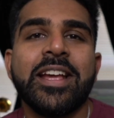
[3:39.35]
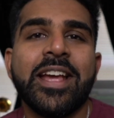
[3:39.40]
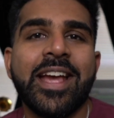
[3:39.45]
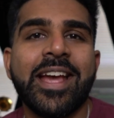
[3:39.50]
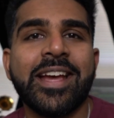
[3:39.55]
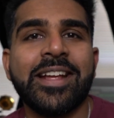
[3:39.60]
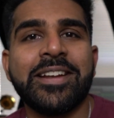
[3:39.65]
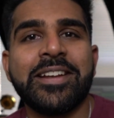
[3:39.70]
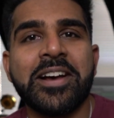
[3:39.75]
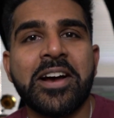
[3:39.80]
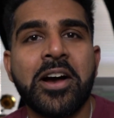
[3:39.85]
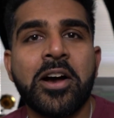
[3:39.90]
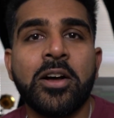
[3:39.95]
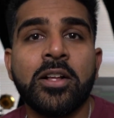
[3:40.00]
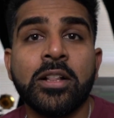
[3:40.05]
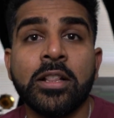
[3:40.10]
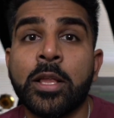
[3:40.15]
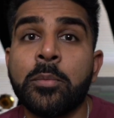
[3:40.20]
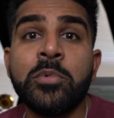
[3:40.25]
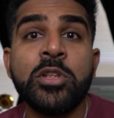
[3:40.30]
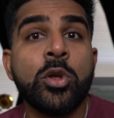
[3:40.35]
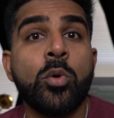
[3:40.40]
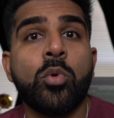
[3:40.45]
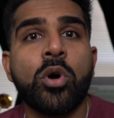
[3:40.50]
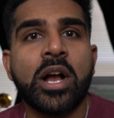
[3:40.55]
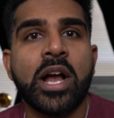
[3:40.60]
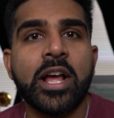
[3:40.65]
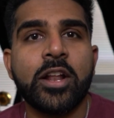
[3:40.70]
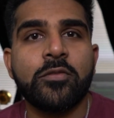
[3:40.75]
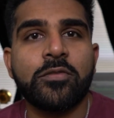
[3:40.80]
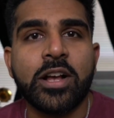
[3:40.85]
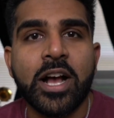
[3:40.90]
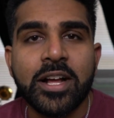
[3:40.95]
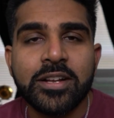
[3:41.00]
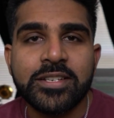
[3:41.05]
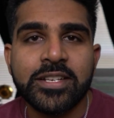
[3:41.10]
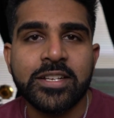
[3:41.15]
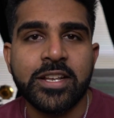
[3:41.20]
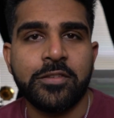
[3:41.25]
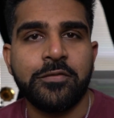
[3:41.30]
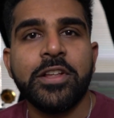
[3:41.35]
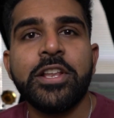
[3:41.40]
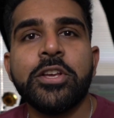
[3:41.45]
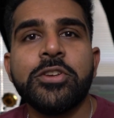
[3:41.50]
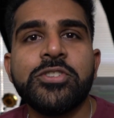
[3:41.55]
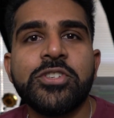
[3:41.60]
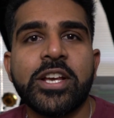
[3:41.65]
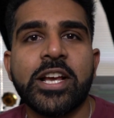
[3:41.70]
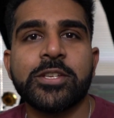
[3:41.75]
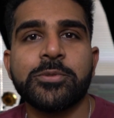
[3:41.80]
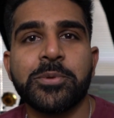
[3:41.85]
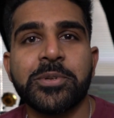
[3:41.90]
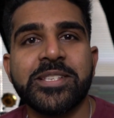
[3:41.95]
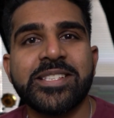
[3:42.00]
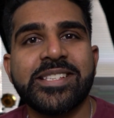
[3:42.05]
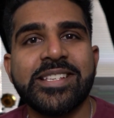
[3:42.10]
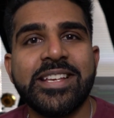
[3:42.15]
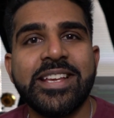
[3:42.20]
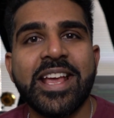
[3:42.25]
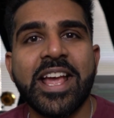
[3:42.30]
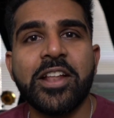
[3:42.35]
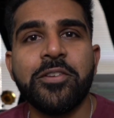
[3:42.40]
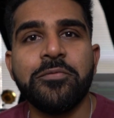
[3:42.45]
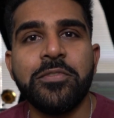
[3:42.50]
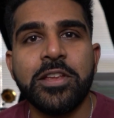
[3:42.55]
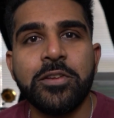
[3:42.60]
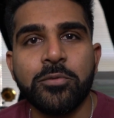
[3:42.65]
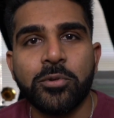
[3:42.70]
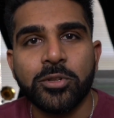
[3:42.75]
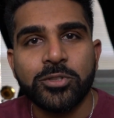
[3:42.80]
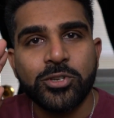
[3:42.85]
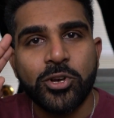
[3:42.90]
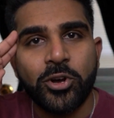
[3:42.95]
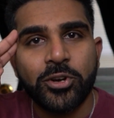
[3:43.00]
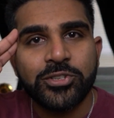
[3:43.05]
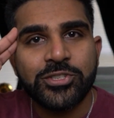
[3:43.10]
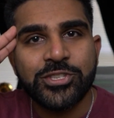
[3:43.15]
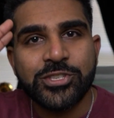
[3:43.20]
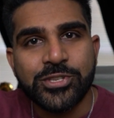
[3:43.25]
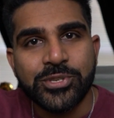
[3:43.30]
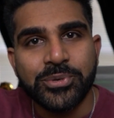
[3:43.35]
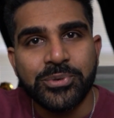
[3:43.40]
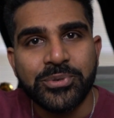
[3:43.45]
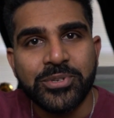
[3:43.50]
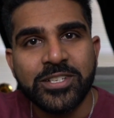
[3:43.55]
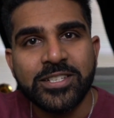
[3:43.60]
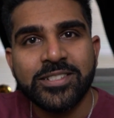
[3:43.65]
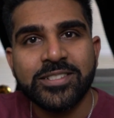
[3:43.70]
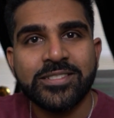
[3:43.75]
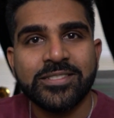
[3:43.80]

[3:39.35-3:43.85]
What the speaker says: And let me know what kind of content and videos you guys want to see, and we will talk soon.